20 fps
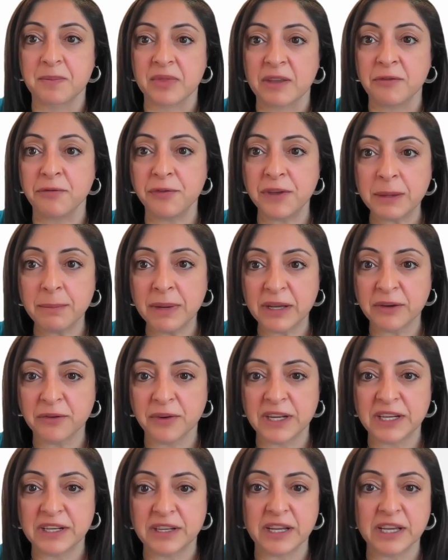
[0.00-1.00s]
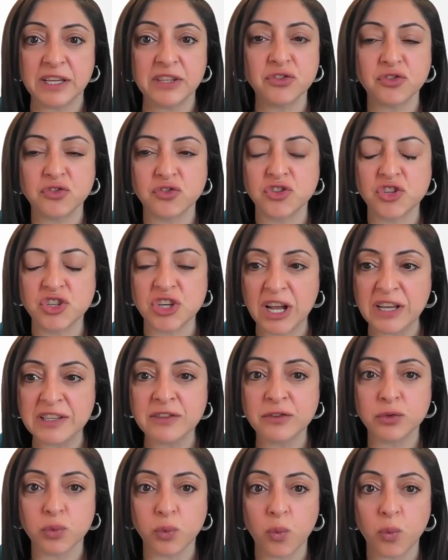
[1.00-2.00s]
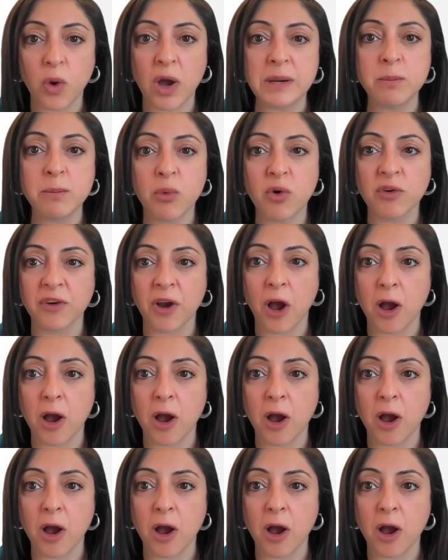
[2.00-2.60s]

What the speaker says: Figma Grid is just one more